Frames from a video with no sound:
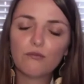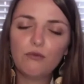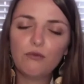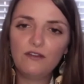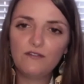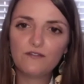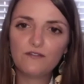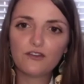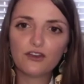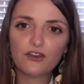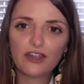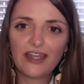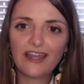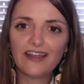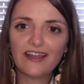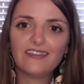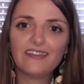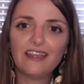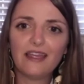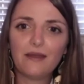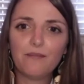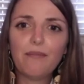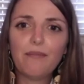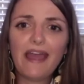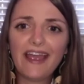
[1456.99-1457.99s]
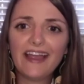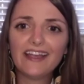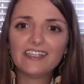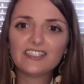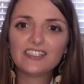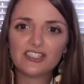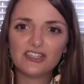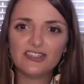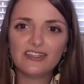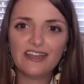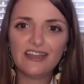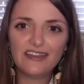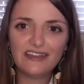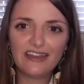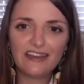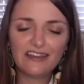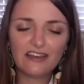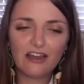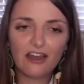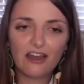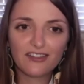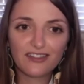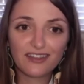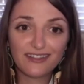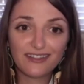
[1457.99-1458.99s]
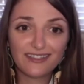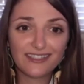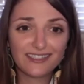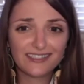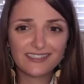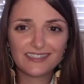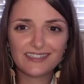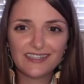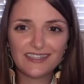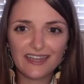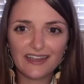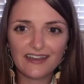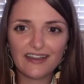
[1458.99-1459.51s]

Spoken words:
we forget that passion and that authenticity.